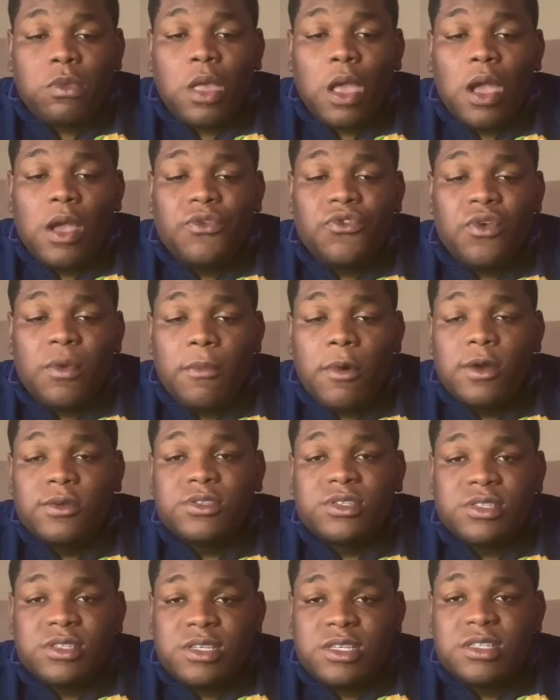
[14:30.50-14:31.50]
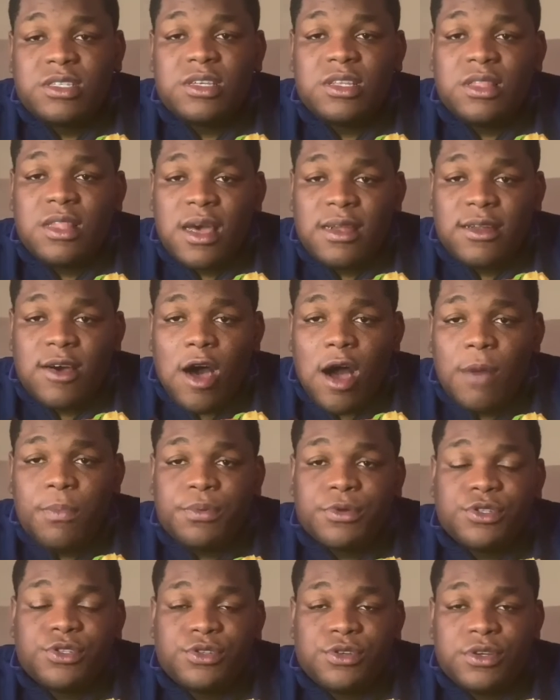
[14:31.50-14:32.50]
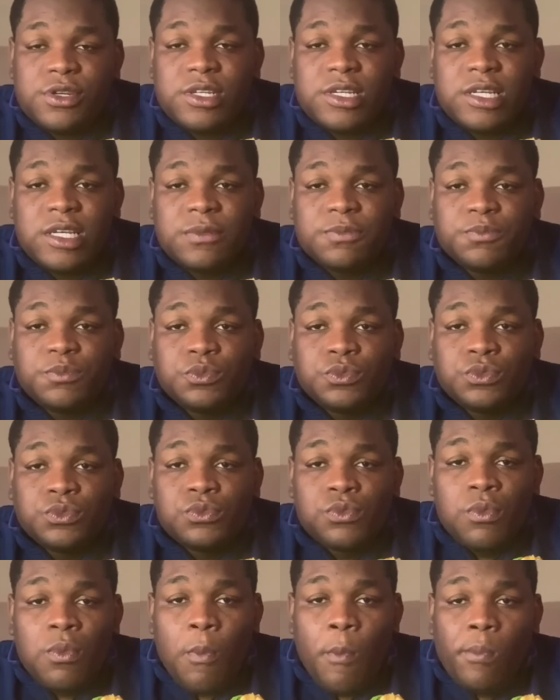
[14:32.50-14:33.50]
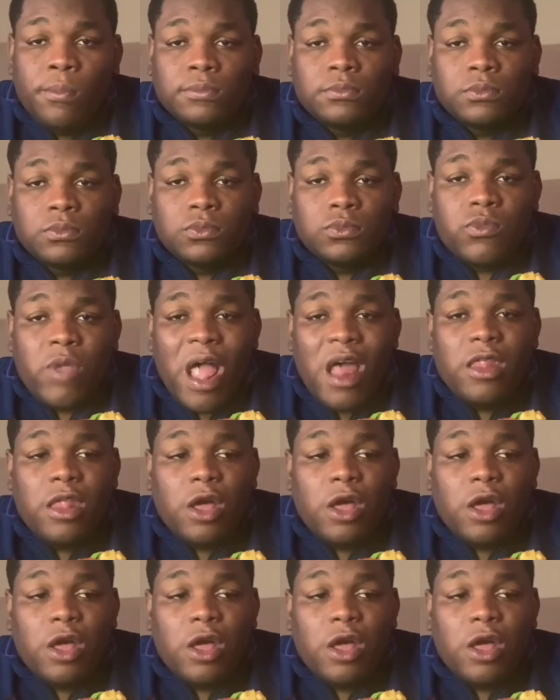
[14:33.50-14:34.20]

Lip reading: It's about seizing that opportunity at the